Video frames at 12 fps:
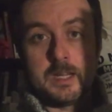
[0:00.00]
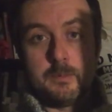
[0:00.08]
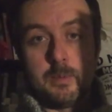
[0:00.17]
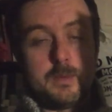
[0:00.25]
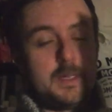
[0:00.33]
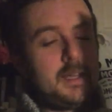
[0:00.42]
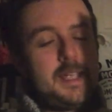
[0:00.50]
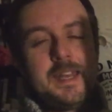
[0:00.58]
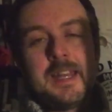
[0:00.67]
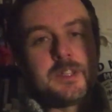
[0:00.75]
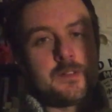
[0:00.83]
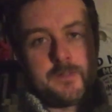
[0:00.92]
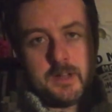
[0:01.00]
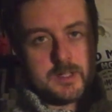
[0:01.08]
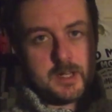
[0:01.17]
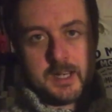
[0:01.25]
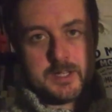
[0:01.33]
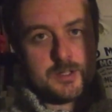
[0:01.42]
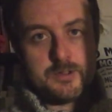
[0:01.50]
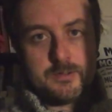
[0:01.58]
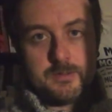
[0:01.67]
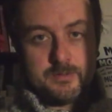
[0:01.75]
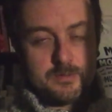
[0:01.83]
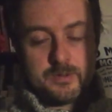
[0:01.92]
album. It is a first-class tr
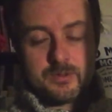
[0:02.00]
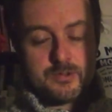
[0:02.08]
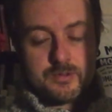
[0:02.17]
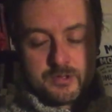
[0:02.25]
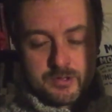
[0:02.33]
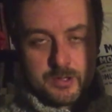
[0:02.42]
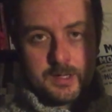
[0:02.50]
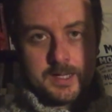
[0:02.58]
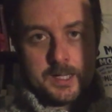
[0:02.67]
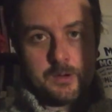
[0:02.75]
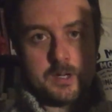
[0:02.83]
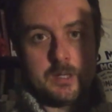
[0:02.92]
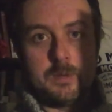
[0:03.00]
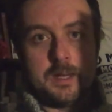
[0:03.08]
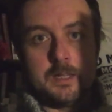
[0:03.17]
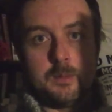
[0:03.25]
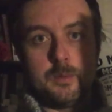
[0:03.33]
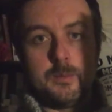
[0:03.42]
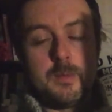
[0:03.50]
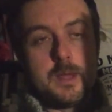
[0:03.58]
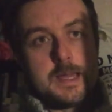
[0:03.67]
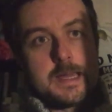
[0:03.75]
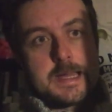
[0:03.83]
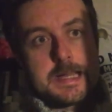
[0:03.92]
tr truly incredible album.
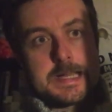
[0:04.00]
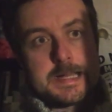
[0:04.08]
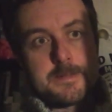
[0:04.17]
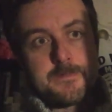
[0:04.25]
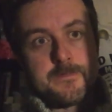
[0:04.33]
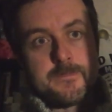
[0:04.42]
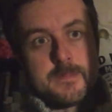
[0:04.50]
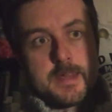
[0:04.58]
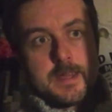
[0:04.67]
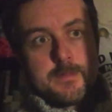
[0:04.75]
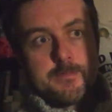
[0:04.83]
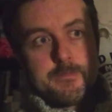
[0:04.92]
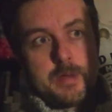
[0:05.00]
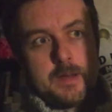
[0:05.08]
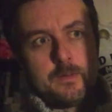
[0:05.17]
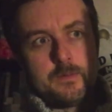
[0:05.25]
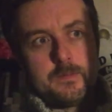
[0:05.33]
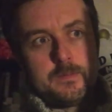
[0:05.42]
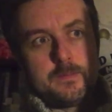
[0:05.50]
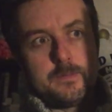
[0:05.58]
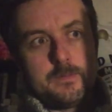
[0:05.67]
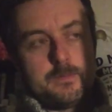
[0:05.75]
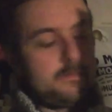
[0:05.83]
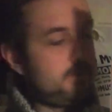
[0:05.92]
Um, but
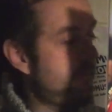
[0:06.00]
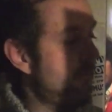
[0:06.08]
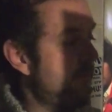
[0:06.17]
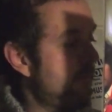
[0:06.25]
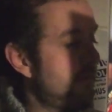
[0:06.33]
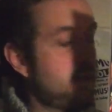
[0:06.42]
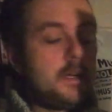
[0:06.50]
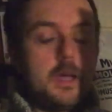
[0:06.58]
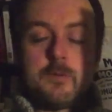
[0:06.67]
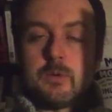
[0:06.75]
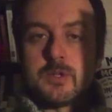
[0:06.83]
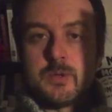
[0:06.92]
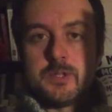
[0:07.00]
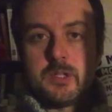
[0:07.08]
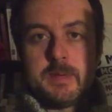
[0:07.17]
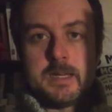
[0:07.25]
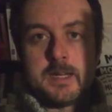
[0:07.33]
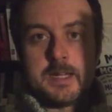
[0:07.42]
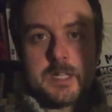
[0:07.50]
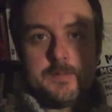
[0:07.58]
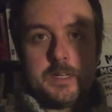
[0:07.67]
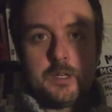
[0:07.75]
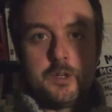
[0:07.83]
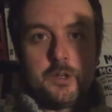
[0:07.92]
I've always thought it'd be nice if
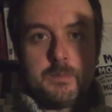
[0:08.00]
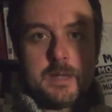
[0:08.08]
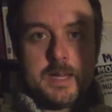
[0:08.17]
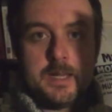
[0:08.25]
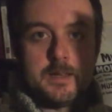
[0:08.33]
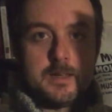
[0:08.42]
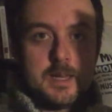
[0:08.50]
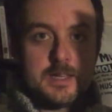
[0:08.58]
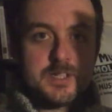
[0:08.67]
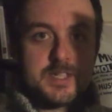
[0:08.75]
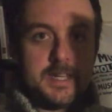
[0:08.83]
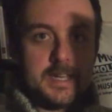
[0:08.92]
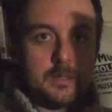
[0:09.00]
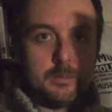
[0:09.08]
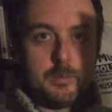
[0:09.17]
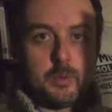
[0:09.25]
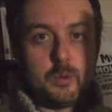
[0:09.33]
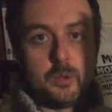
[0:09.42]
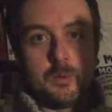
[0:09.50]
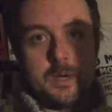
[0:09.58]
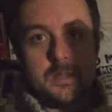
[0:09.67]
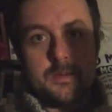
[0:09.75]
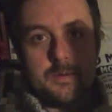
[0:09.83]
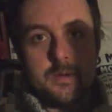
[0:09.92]
it could have been a Sid album all the way
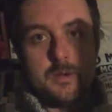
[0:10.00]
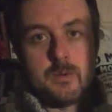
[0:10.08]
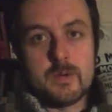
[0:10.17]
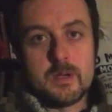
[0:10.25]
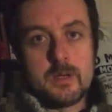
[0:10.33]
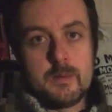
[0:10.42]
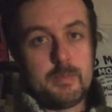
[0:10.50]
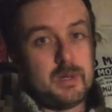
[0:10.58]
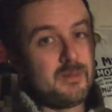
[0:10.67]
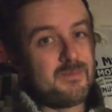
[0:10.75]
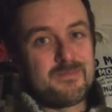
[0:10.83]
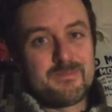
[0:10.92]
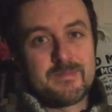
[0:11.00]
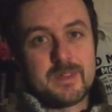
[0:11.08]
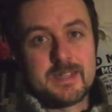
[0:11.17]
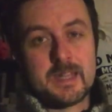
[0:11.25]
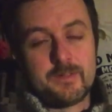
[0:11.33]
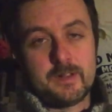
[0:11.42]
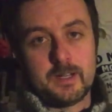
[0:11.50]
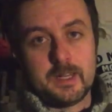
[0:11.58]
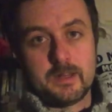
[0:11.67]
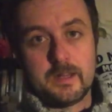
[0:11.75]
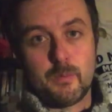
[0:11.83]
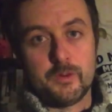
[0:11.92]
through, but
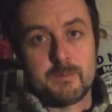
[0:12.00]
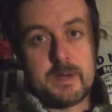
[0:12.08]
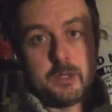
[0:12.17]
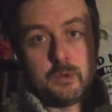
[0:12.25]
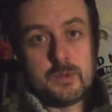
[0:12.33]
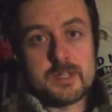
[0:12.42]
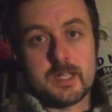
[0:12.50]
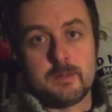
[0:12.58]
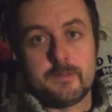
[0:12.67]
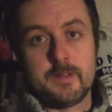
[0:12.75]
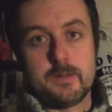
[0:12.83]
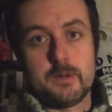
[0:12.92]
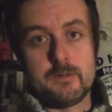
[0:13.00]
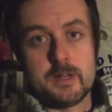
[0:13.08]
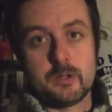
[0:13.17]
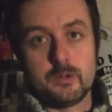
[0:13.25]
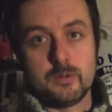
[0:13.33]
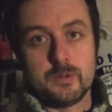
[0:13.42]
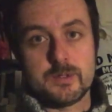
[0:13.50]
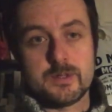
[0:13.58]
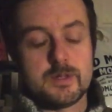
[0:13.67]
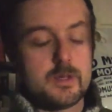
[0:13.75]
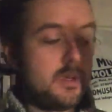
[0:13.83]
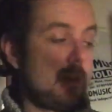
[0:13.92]
definitely one of my all-time favourite records.